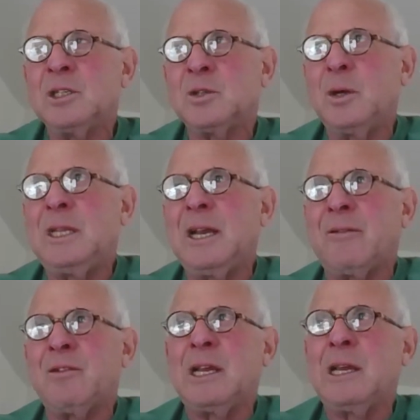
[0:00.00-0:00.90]
So he did
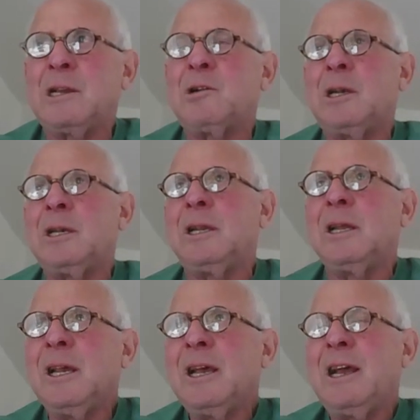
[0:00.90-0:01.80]
everything he could,
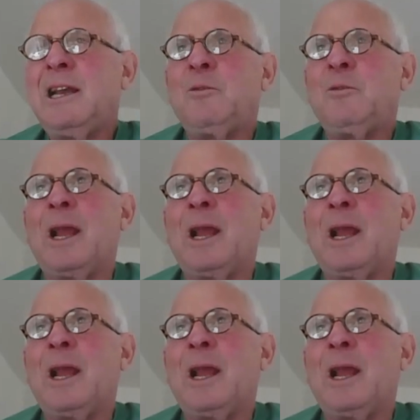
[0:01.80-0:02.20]
and he